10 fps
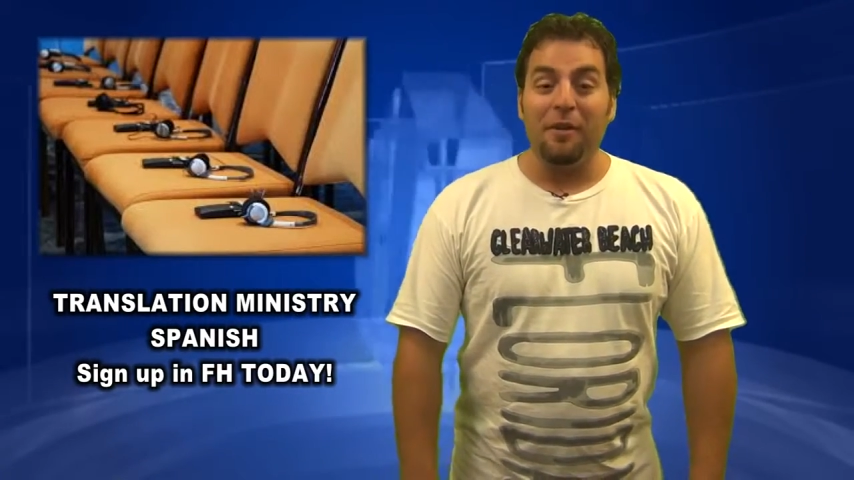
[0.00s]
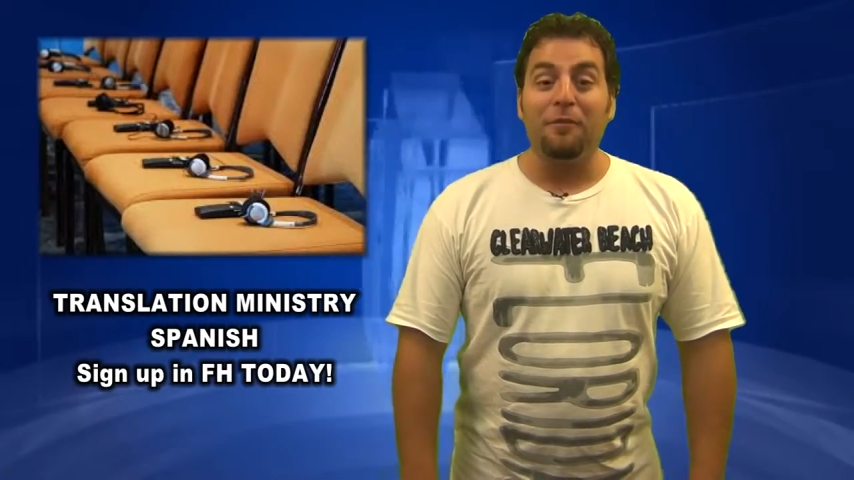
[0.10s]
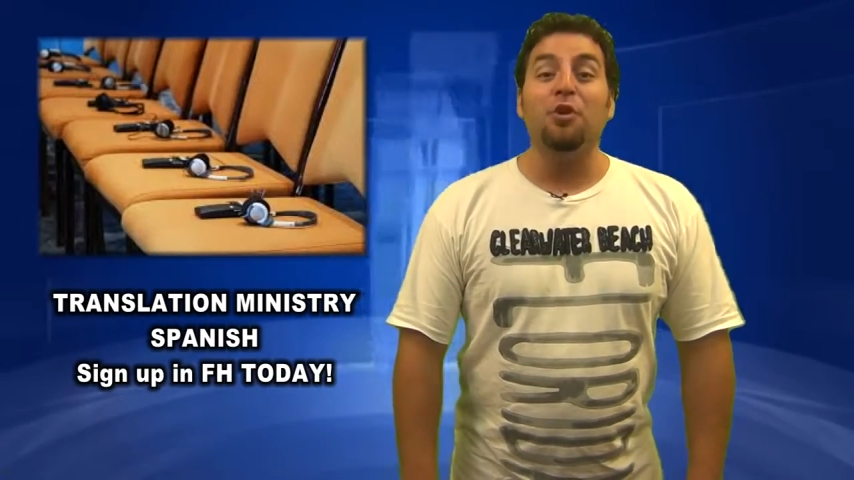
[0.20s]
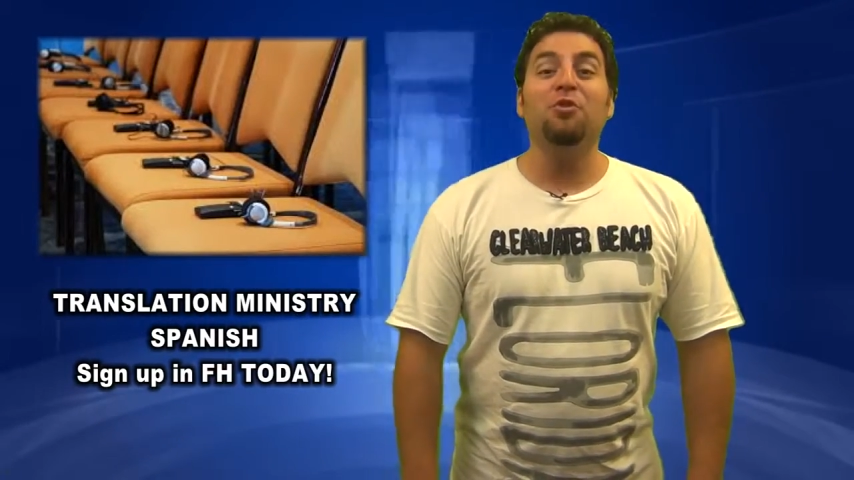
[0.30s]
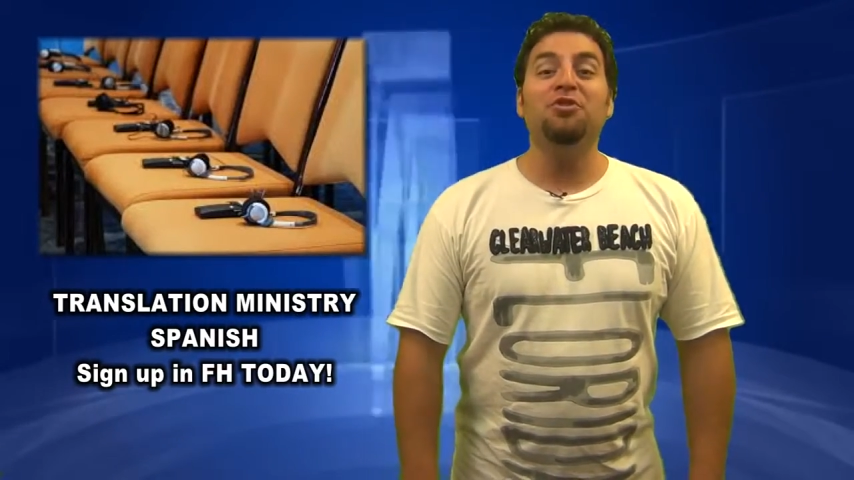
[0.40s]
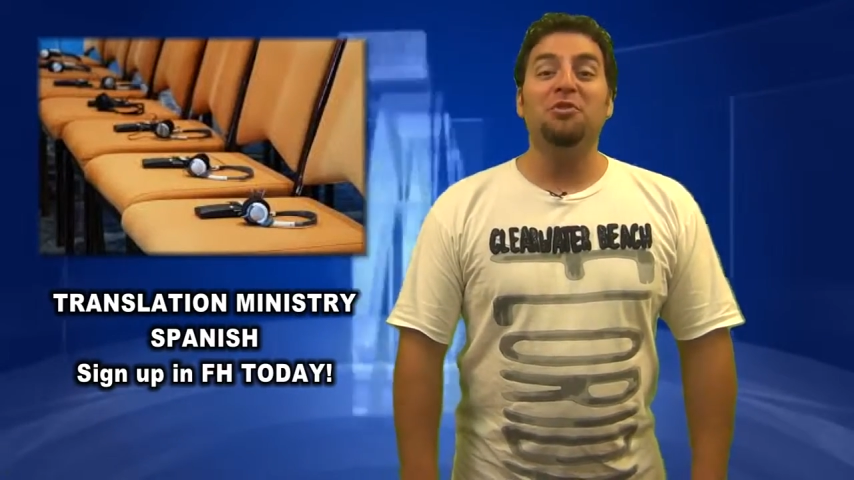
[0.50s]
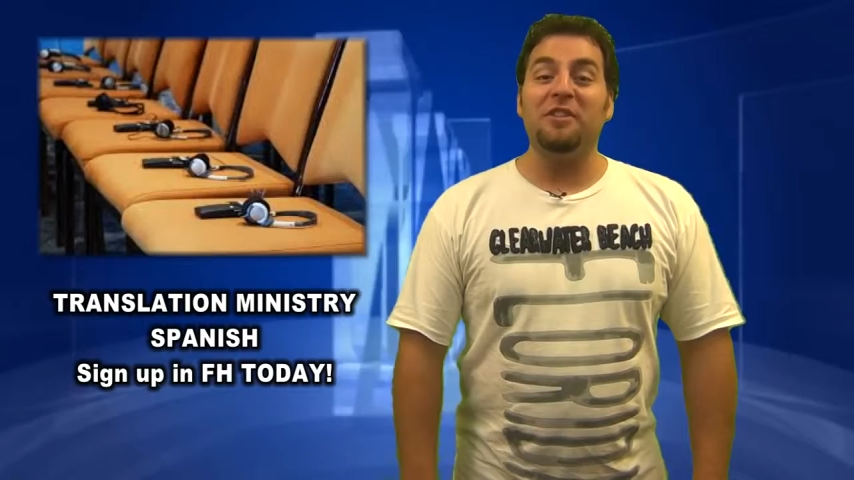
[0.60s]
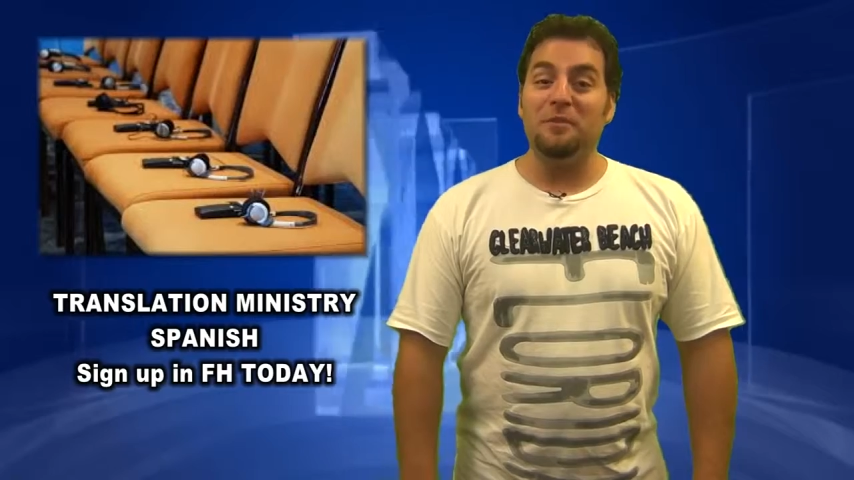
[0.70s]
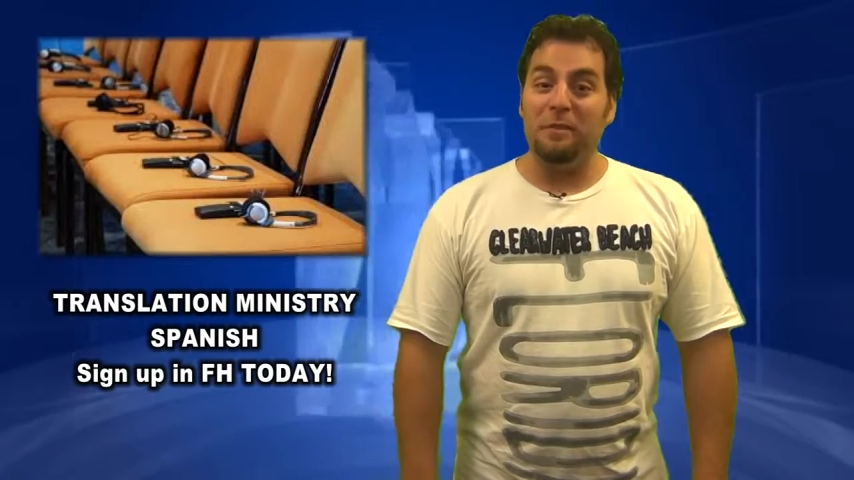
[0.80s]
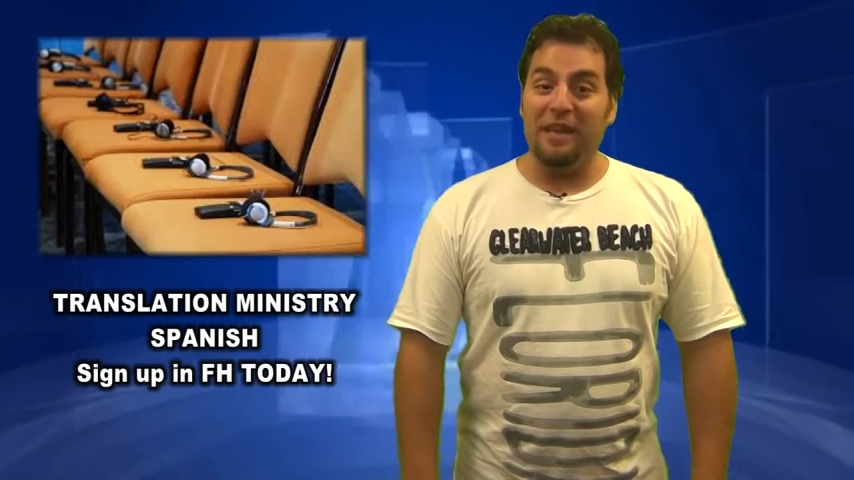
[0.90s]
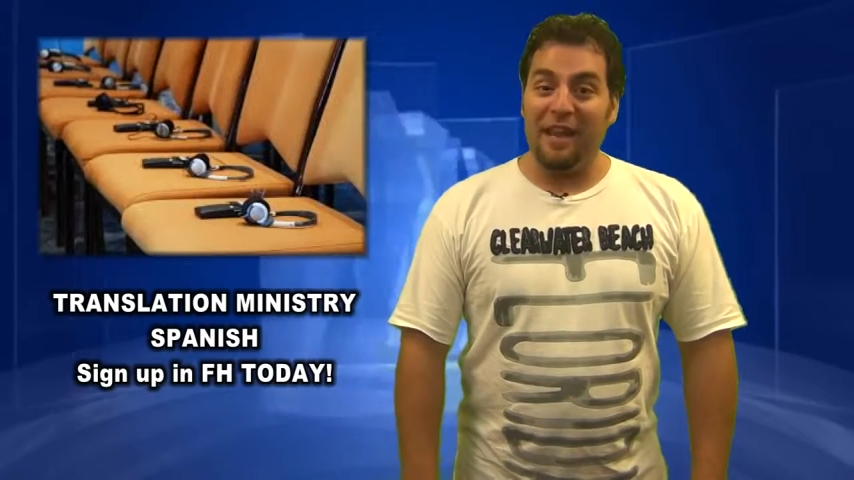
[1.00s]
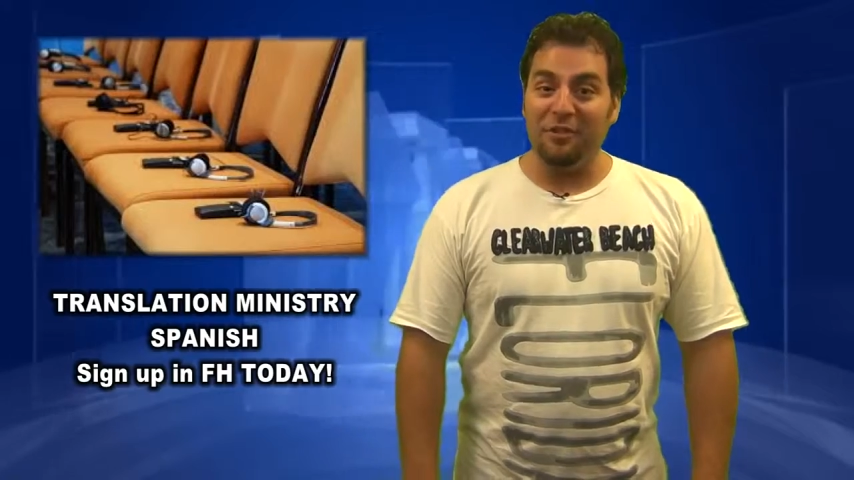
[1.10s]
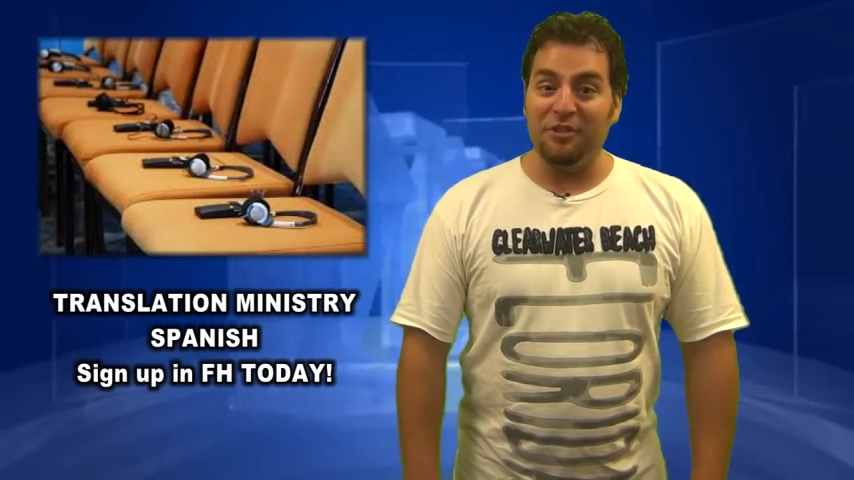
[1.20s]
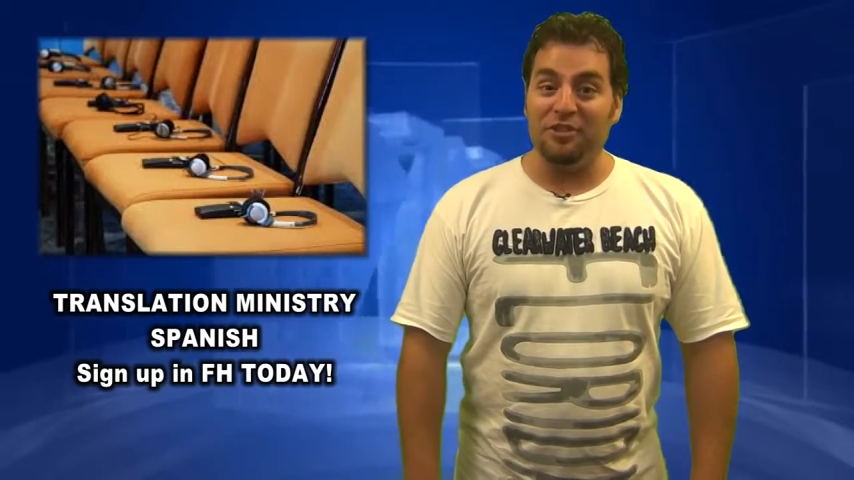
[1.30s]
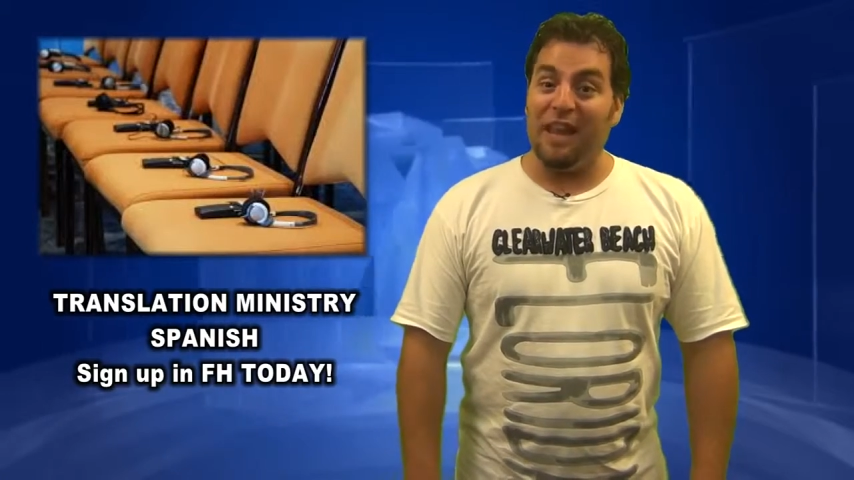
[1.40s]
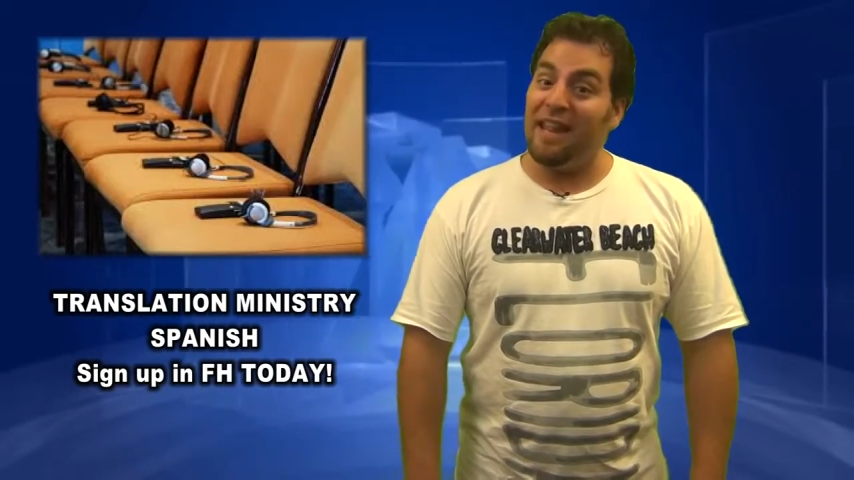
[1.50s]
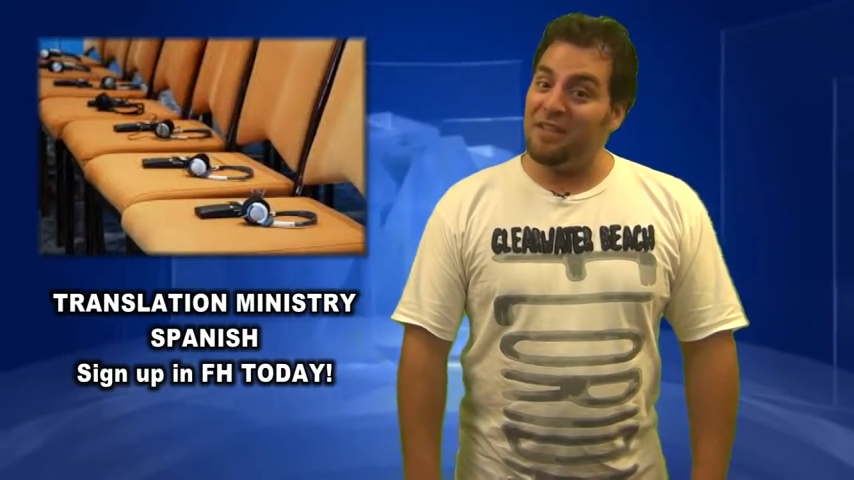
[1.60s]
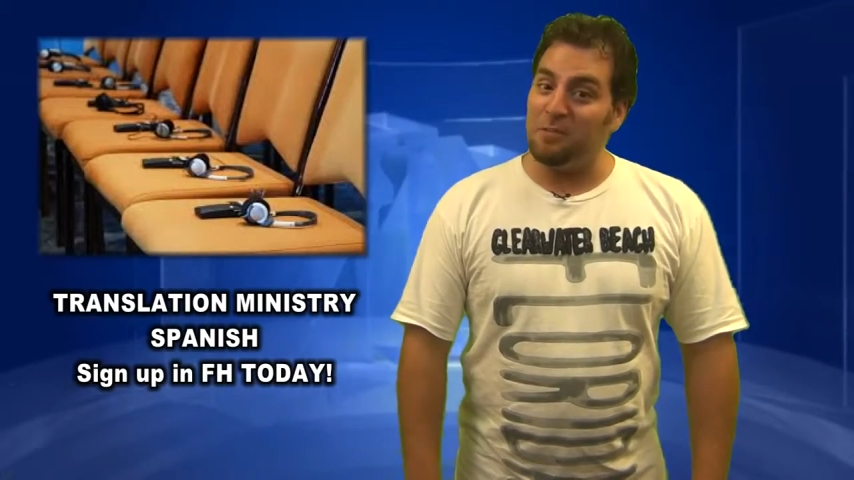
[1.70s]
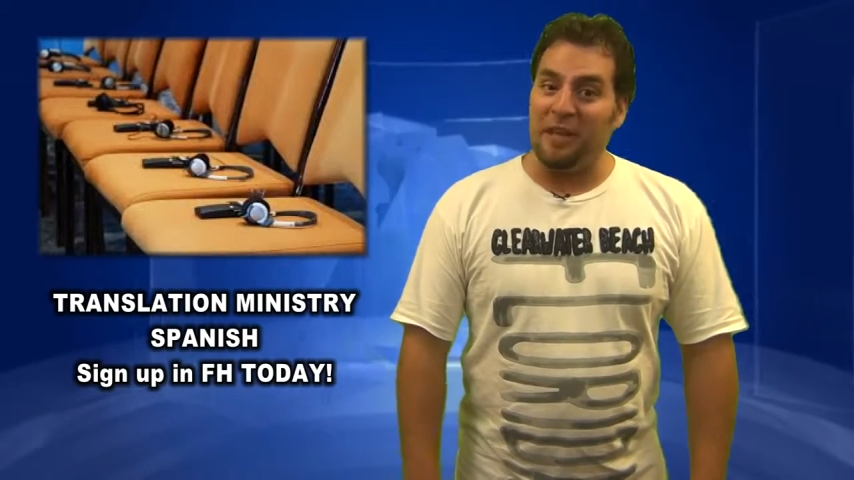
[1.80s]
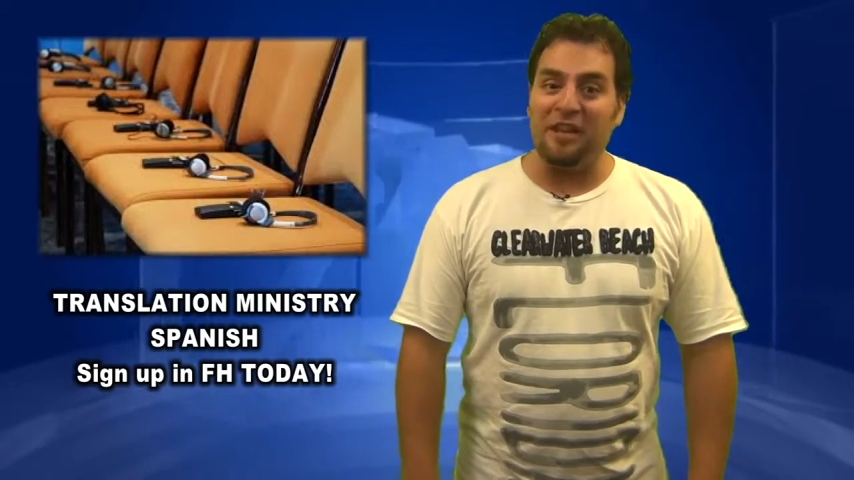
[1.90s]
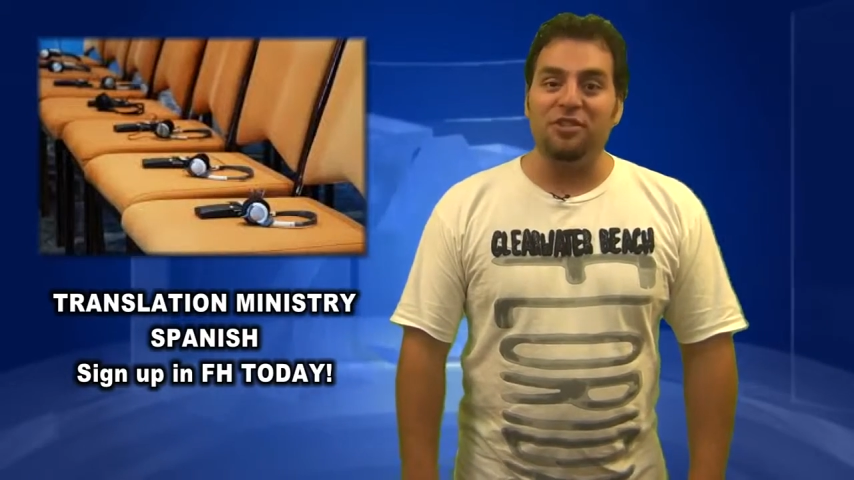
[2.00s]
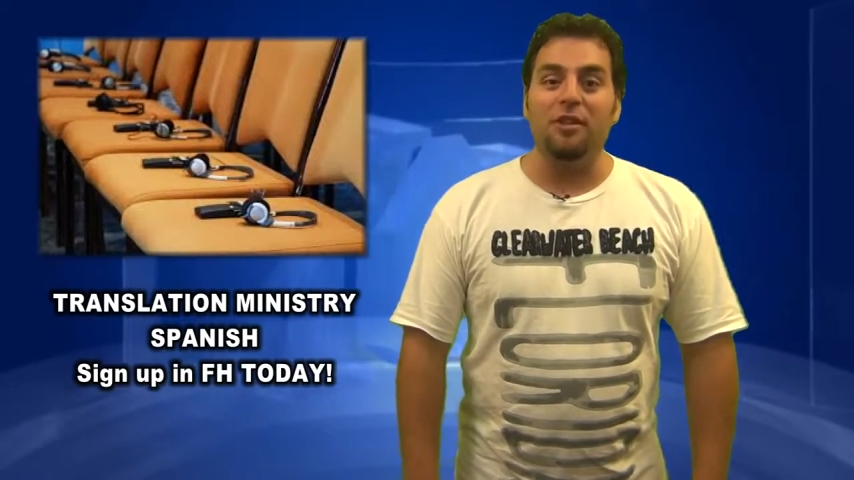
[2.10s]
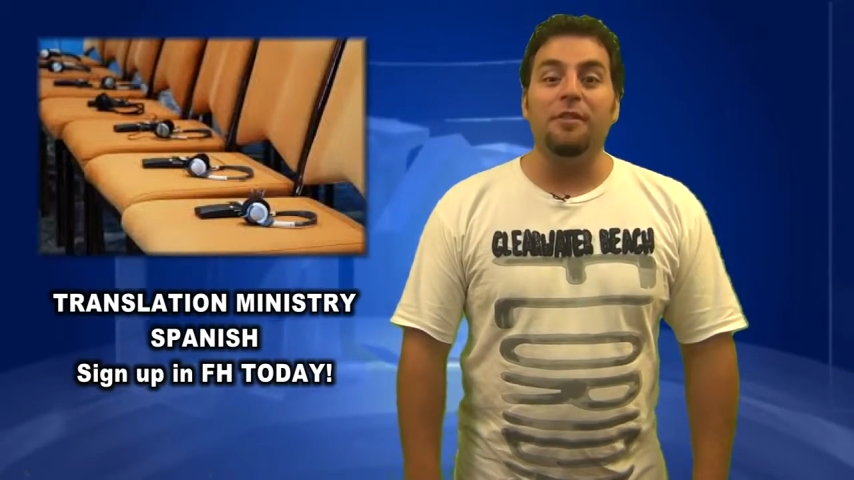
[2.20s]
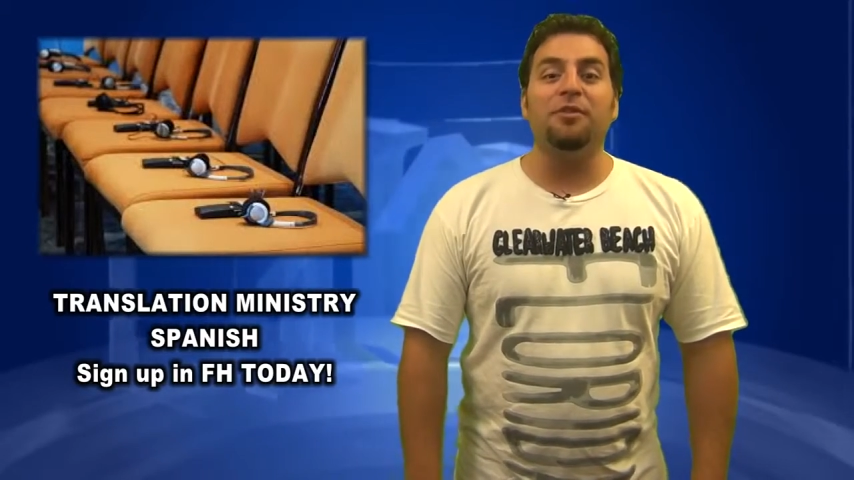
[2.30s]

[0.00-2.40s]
For those who can speak English and Spanish,